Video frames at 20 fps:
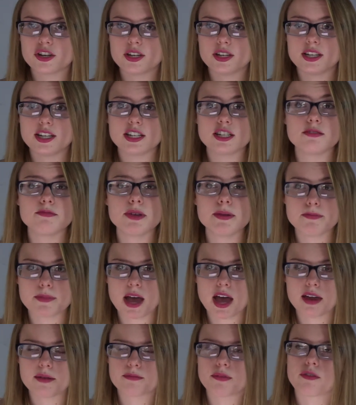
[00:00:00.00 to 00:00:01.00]
need to be
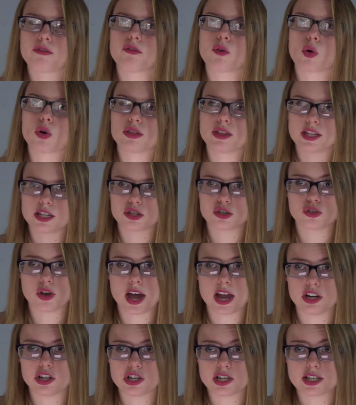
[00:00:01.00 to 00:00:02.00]
met before these
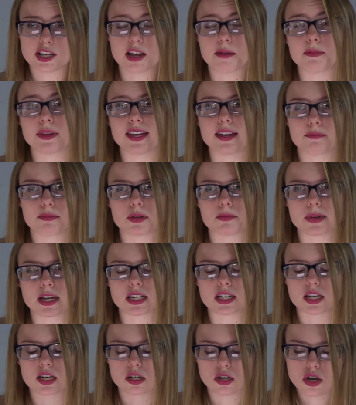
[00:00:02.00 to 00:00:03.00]
strategies can be
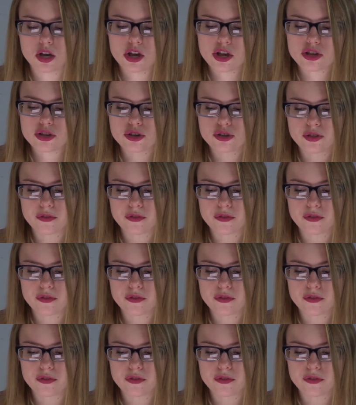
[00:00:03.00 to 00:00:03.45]
implemented. So the